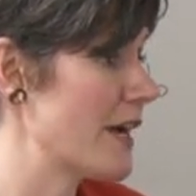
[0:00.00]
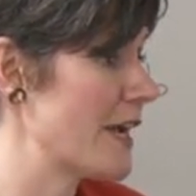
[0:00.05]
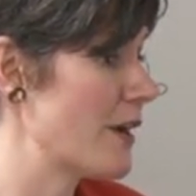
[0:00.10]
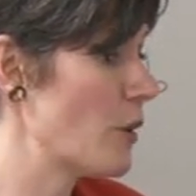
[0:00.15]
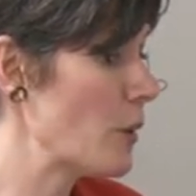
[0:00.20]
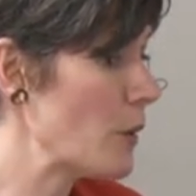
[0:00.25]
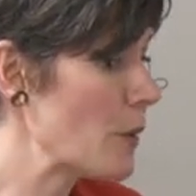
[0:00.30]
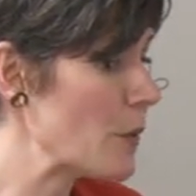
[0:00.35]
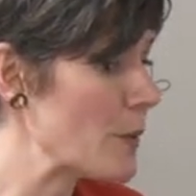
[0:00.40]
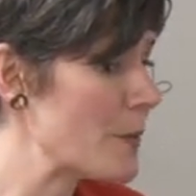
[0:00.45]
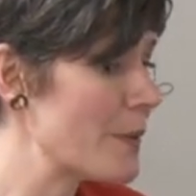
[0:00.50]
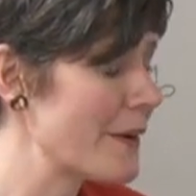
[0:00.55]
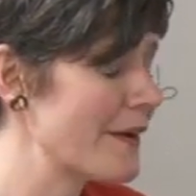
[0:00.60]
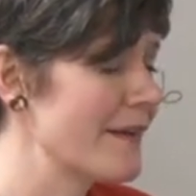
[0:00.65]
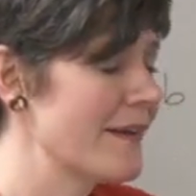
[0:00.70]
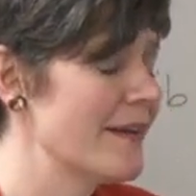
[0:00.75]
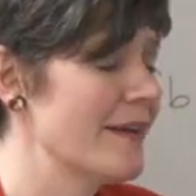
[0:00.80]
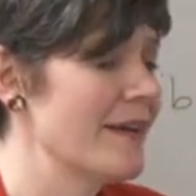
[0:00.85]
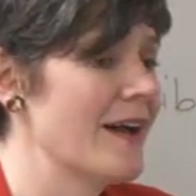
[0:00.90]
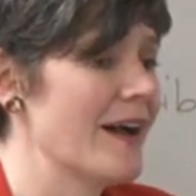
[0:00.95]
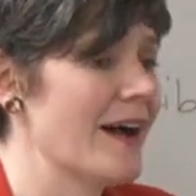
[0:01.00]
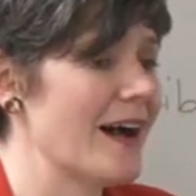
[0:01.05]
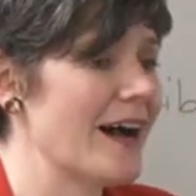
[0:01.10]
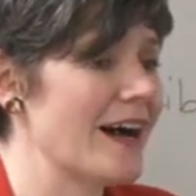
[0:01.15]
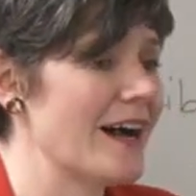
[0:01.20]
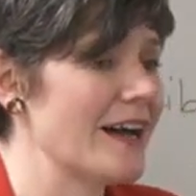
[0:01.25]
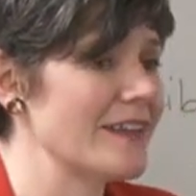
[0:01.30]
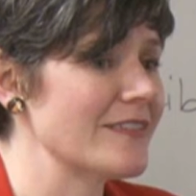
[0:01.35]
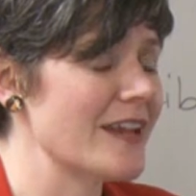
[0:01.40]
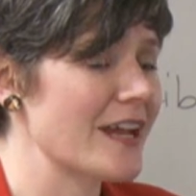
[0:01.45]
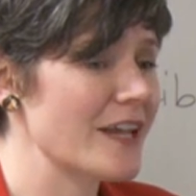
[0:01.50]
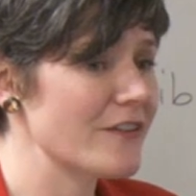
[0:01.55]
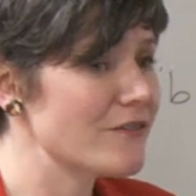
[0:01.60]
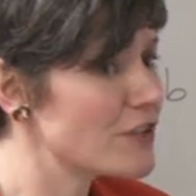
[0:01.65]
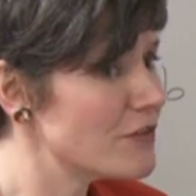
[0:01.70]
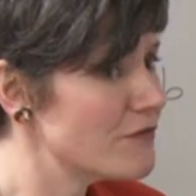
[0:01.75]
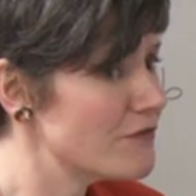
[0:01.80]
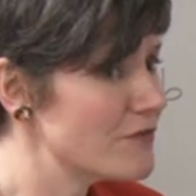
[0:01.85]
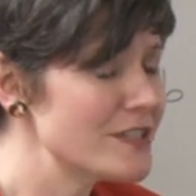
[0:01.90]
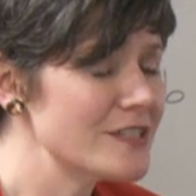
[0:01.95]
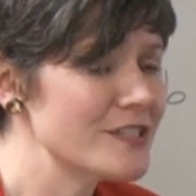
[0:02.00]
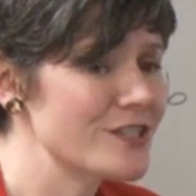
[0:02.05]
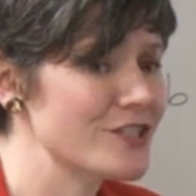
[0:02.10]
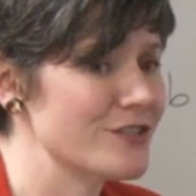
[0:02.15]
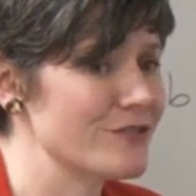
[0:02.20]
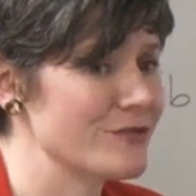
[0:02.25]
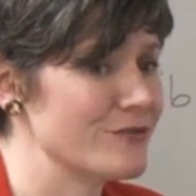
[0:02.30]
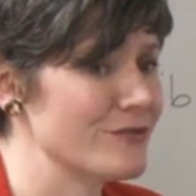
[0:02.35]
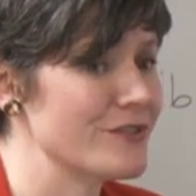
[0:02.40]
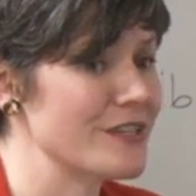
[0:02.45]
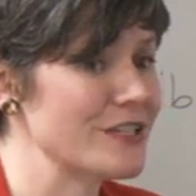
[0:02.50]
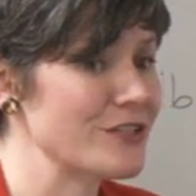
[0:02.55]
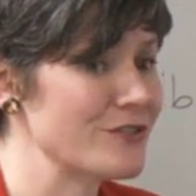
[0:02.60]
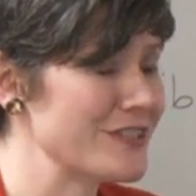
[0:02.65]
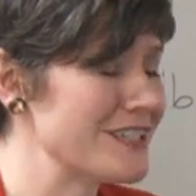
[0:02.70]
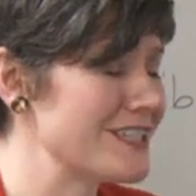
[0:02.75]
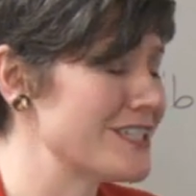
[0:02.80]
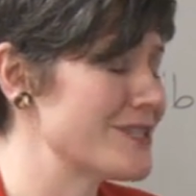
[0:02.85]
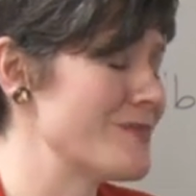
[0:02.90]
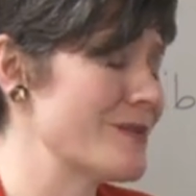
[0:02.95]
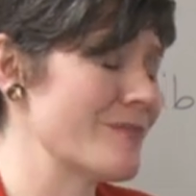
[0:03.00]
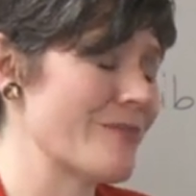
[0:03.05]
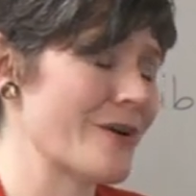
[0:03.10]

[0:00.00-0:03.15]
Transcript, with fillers: I hope uh, that I have convinced you that you need to be